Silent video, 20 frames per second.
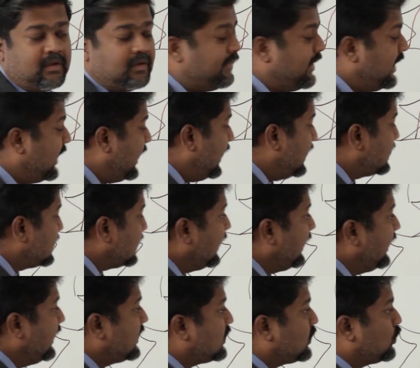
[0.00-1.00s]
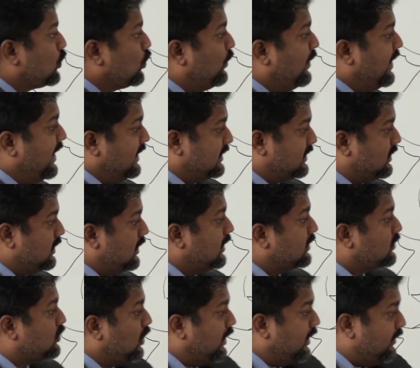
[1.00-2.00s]
whereas east to west,
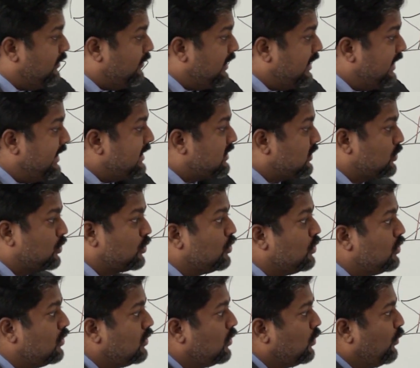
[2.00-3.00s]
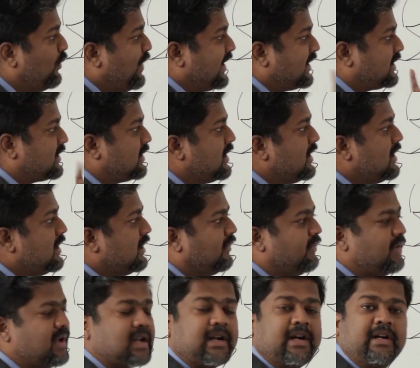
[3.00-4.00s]
east to west,
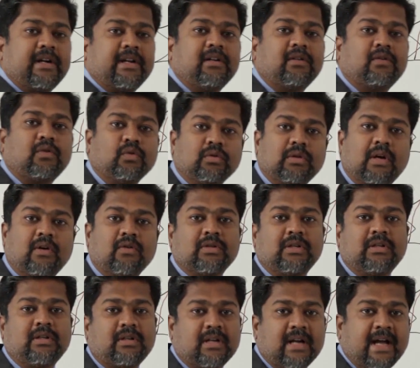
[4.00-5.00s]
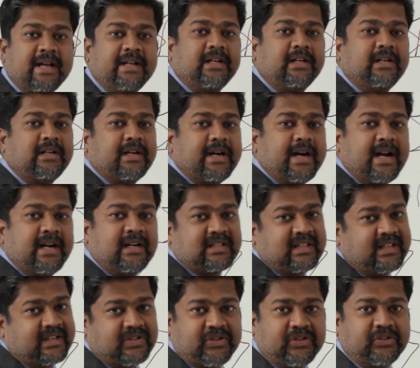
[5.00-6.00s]
we are getting
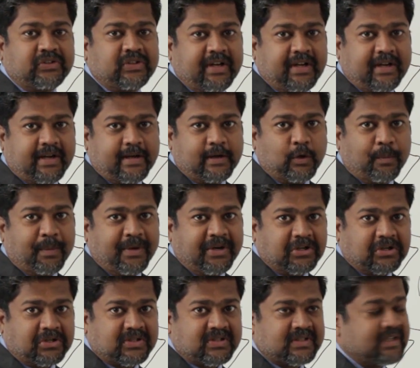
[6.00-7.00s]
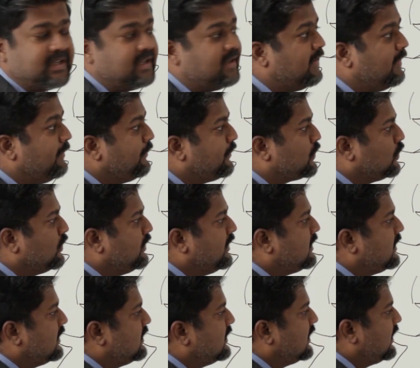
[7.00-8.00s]
2,963 kilometers. So
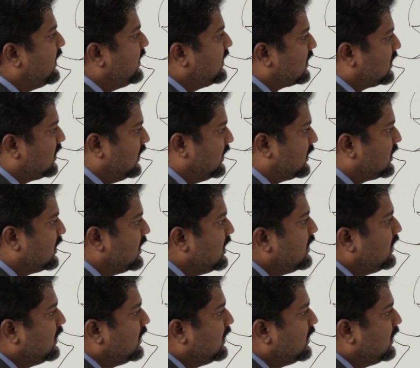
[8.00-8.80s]
this is the distance.